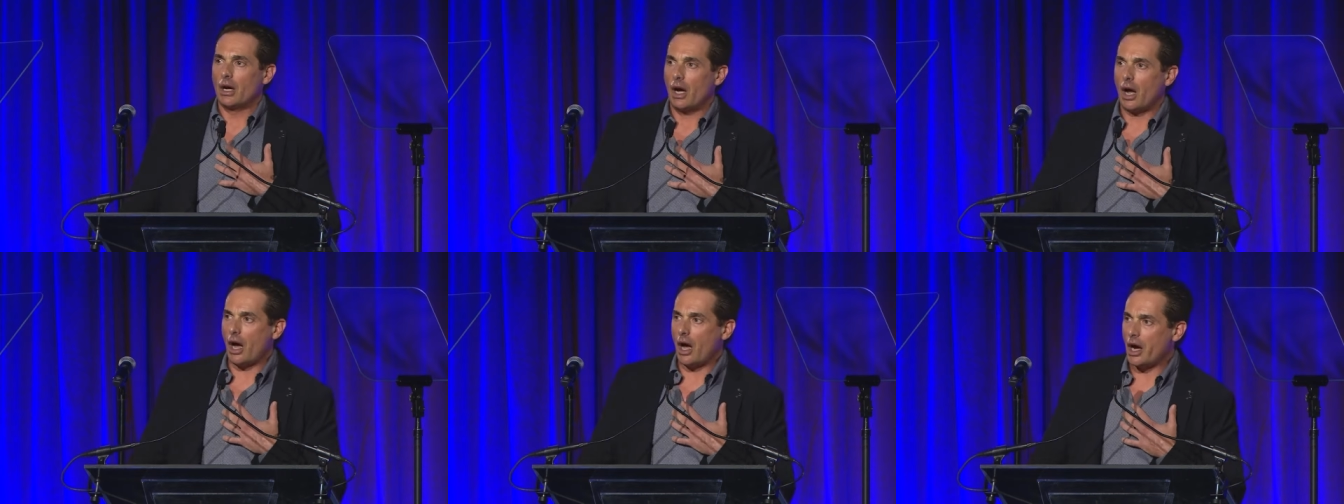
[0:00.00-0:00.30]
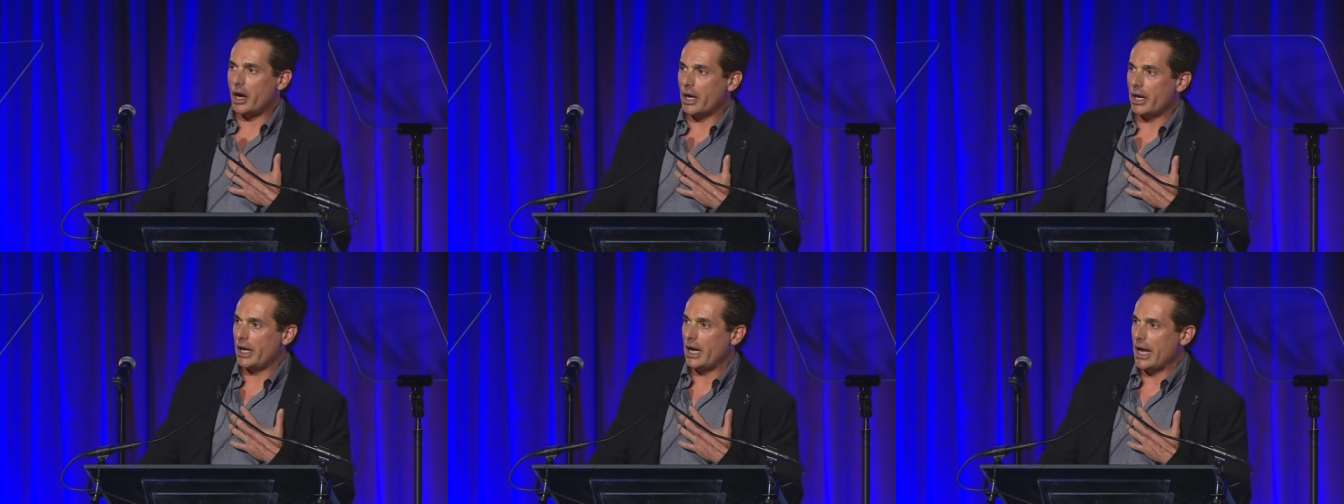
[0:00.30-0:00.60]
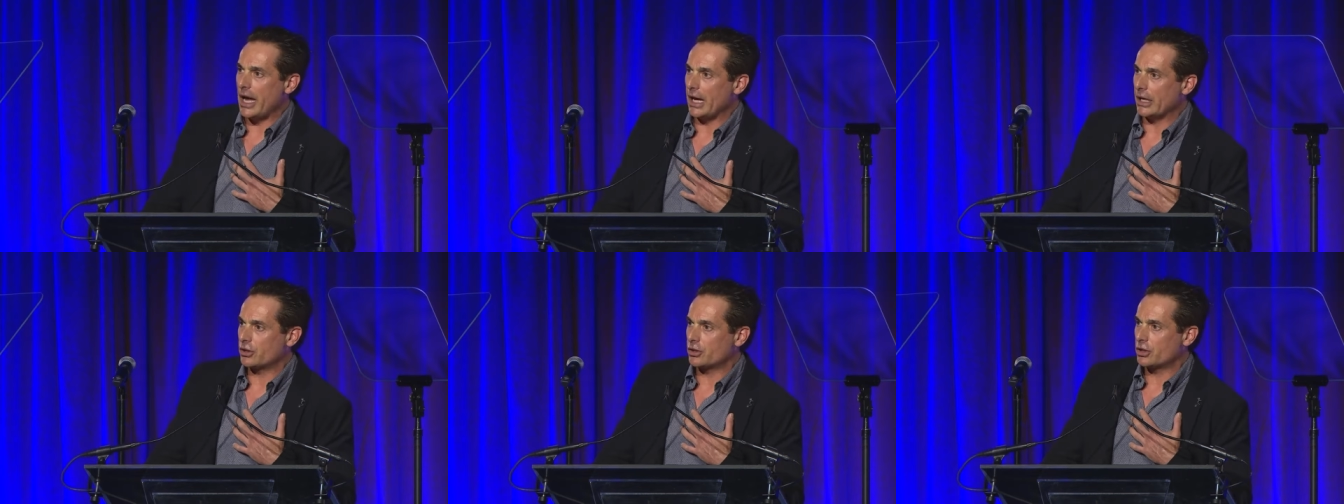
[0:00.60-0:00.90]
I
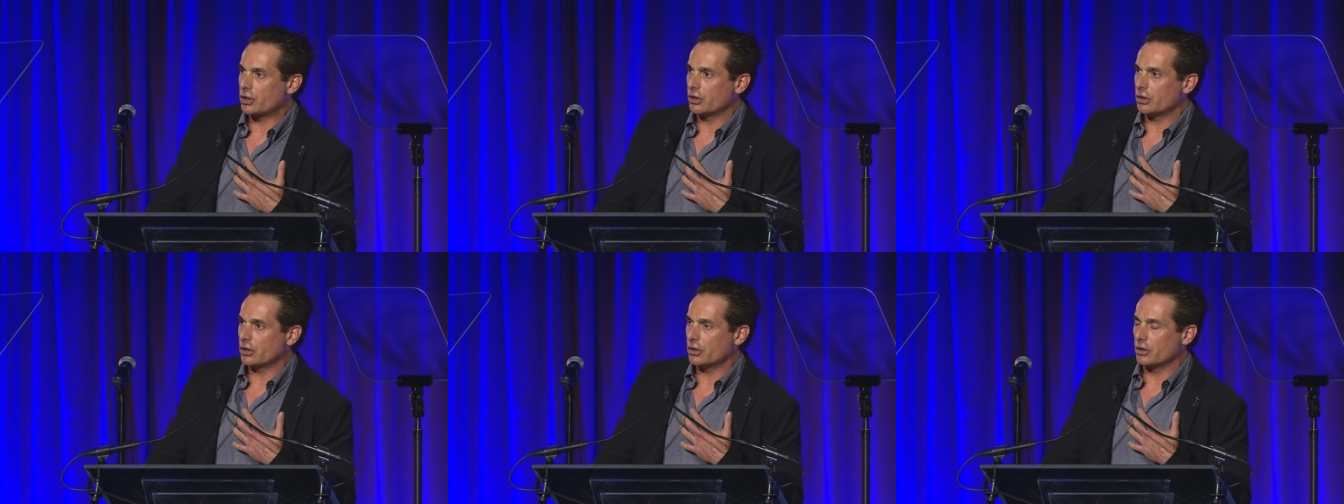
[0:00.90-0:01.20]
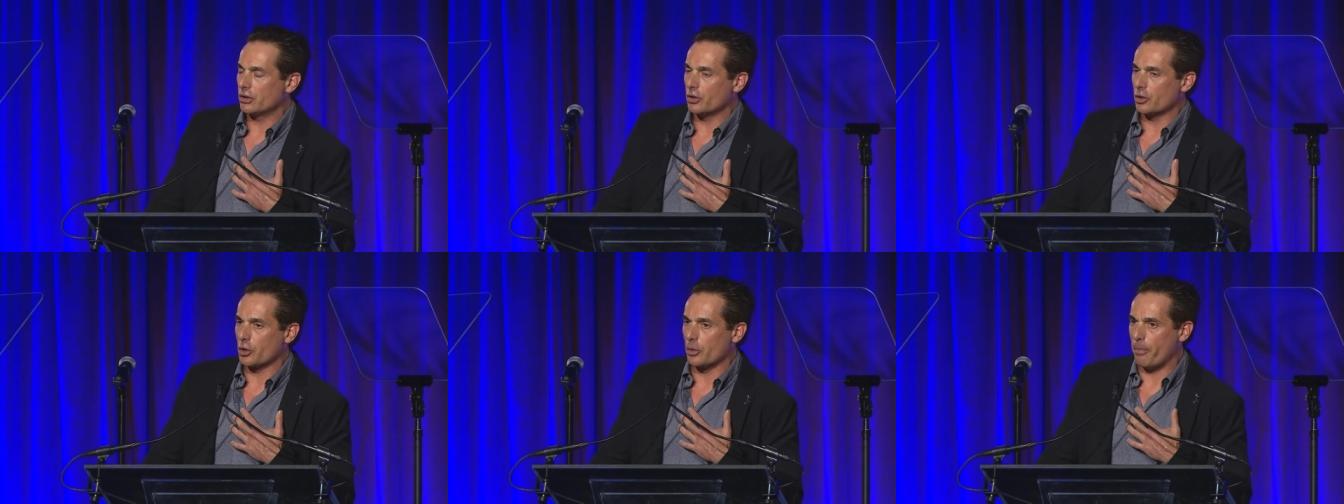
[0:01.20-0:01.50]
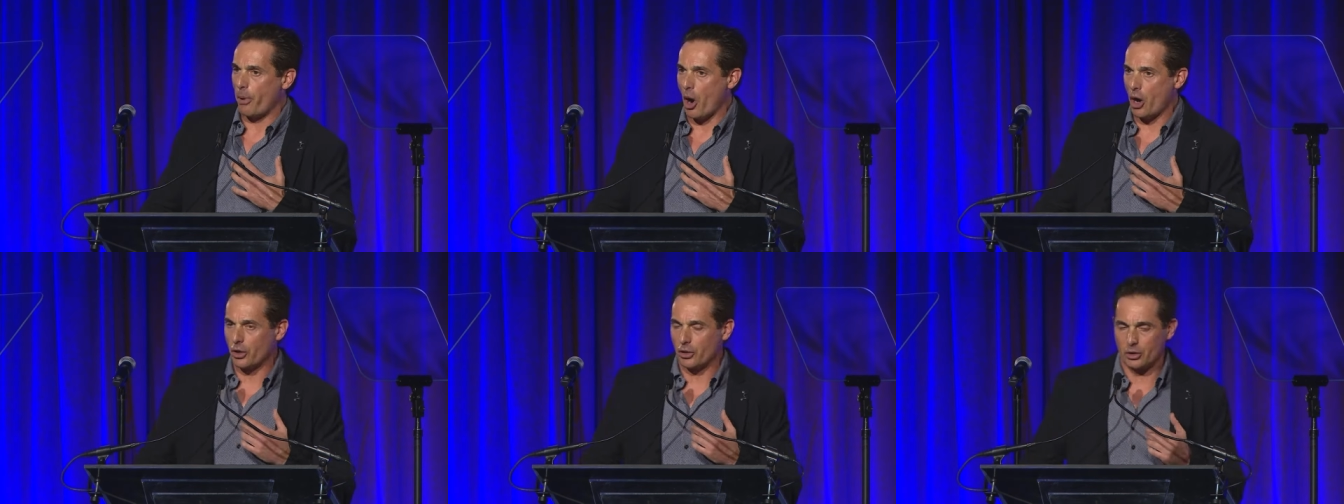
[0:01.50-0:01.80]
hit the
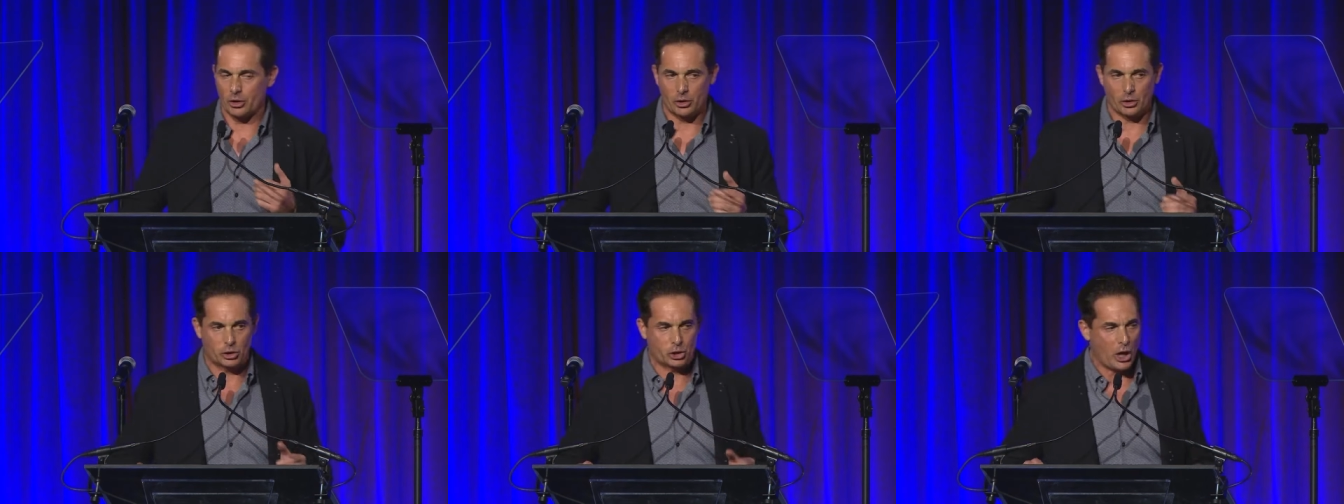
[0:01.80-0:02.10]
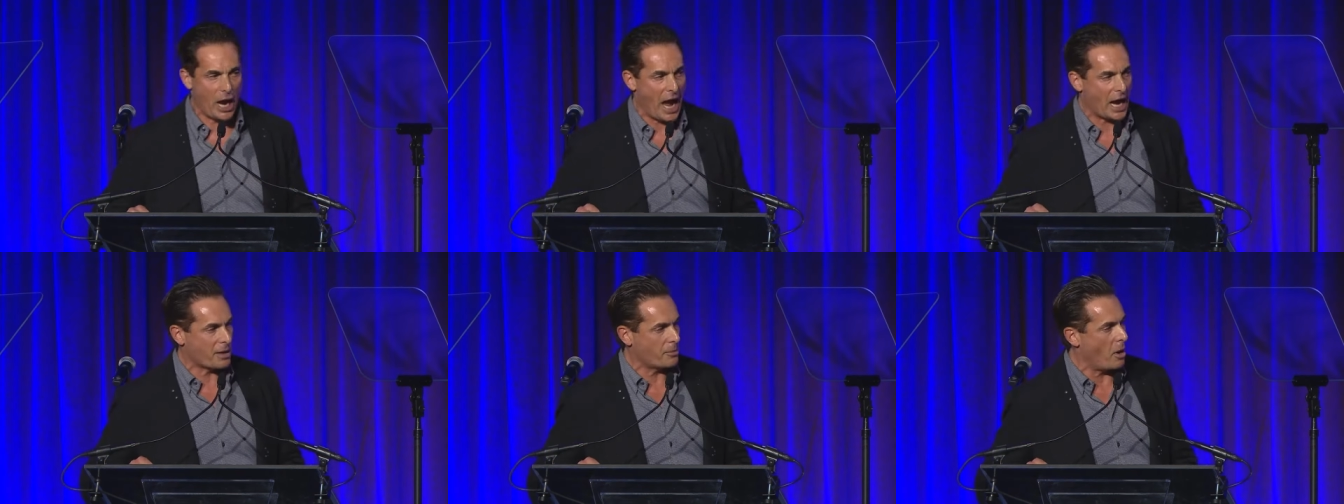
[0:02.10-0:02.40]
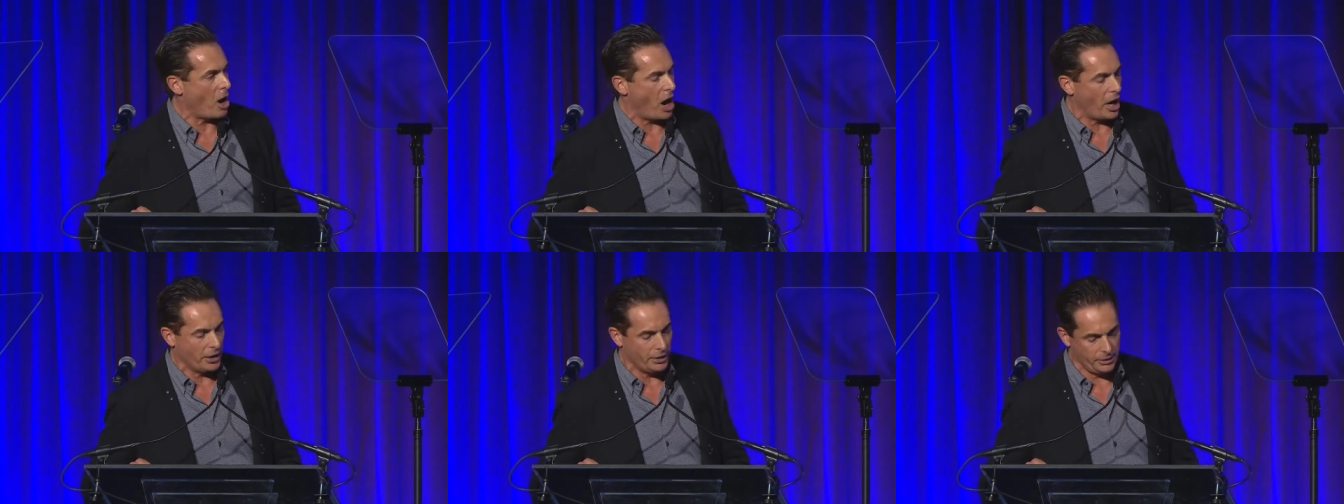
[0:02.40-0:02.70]
partner
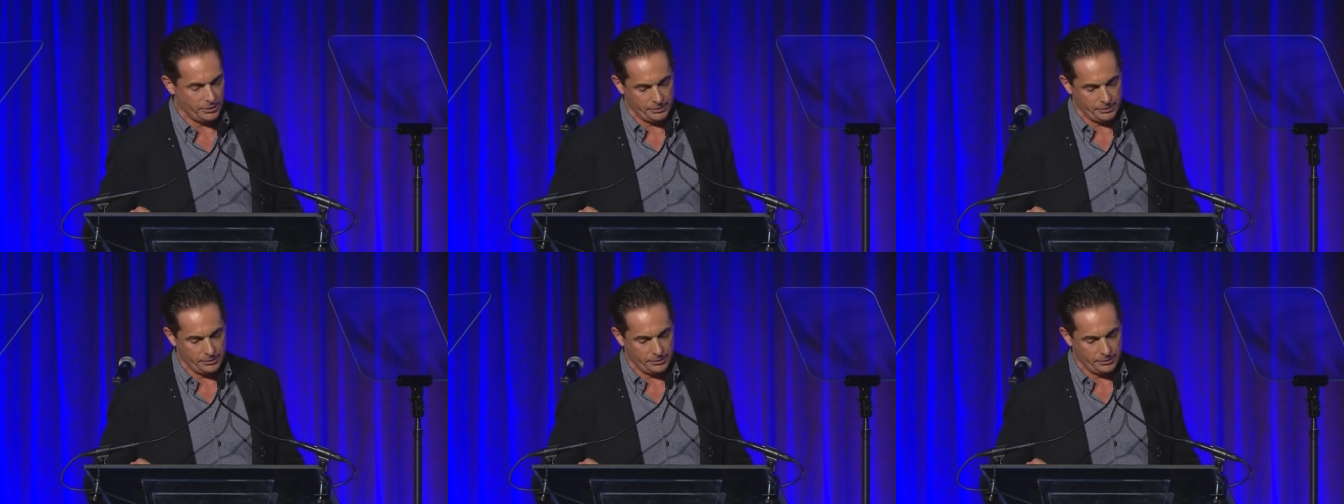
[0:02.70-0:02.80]
jackpot.